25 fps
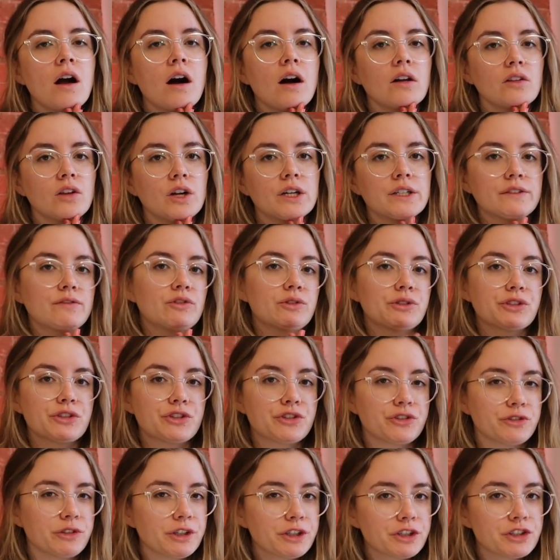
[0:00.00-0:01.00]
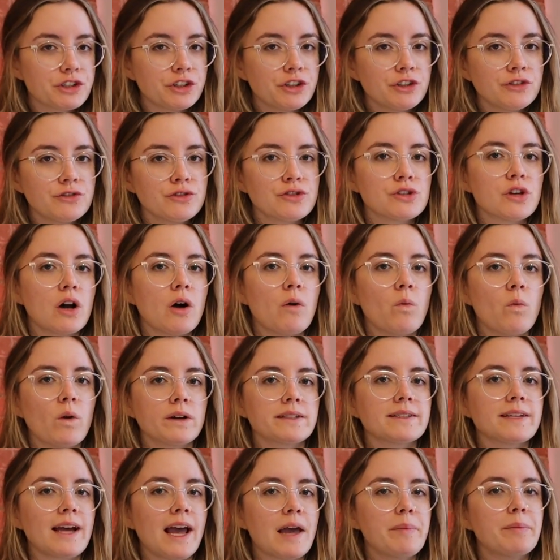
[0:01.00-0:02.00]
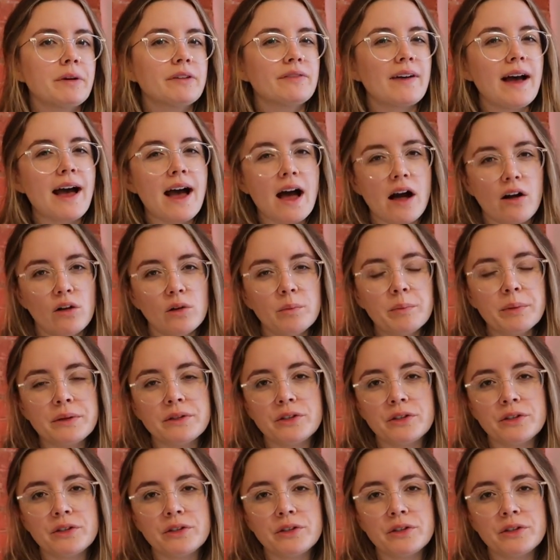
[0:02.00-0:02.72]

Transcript: a lot of restrictions on what type of help